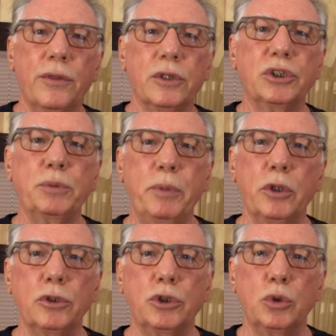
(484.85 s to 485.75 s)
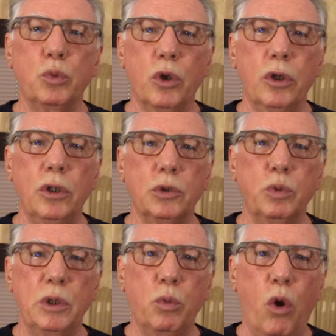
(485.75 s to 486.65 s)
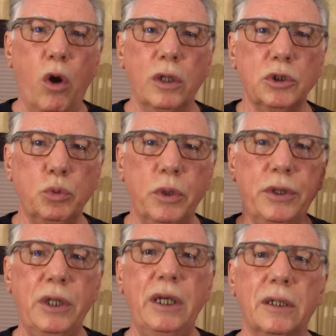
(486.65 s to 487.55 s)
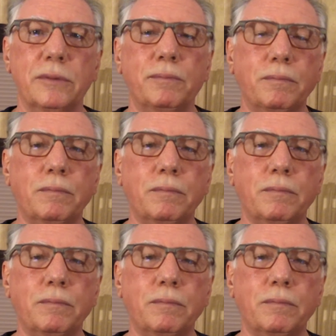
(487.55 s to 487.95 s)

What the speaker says: the spiritual world we want within.